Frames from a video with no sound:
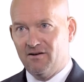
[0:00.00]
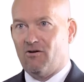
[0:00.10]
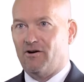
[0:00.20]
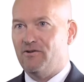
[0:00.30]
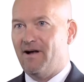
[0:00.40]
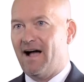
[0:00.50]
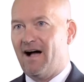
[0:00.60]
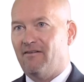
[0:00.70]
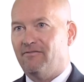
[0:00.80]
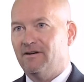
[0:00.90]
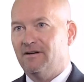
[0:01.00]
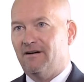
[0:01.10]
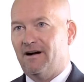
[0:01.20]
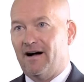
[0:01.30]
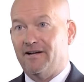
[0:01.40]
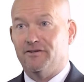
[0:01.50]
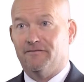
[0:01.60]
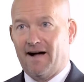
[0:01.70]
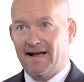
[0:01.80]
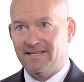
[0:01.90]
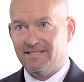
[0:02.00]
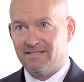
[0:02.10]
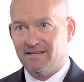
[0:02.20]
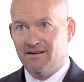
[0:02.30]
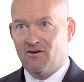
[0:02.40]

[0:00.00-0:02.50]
or you have uh, a device,